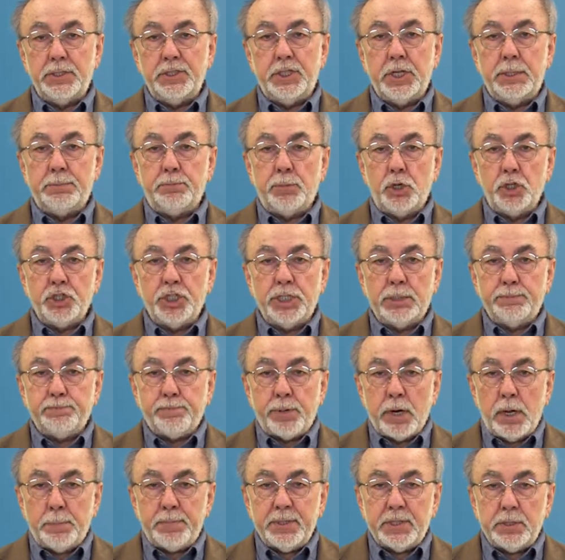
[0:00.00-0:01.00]
The emergent
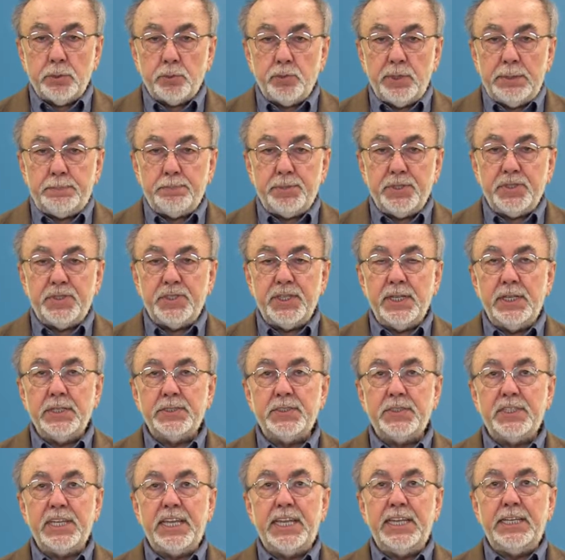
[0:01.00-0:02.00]
property
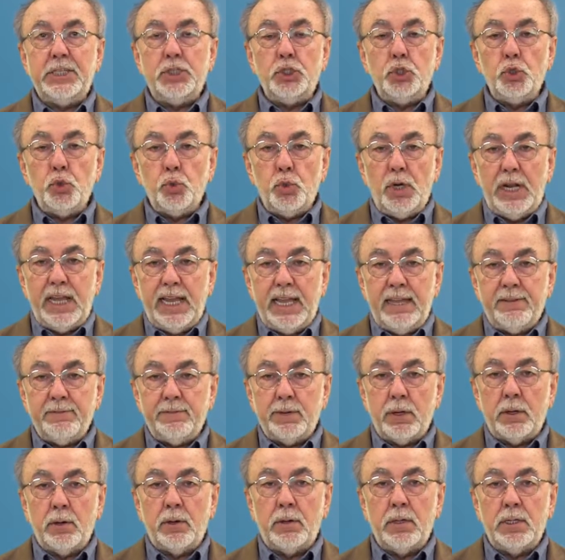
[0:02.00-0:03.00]
represents a new
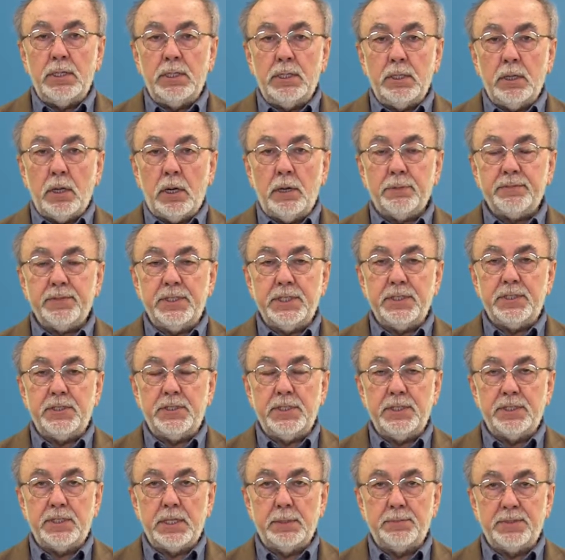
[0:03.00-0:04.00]
level of the
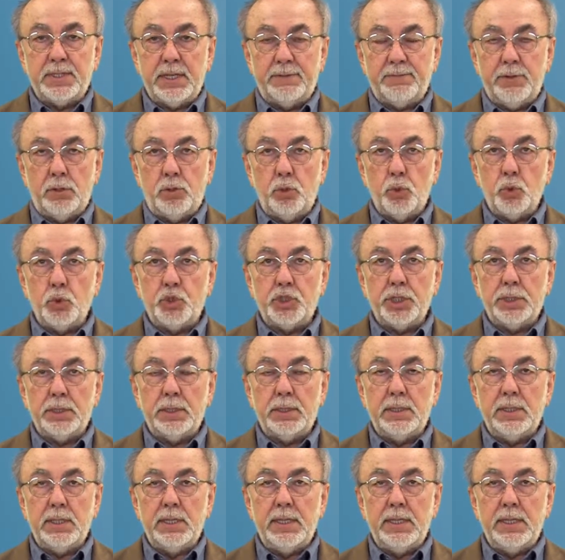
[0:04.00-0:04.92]
system's evolution.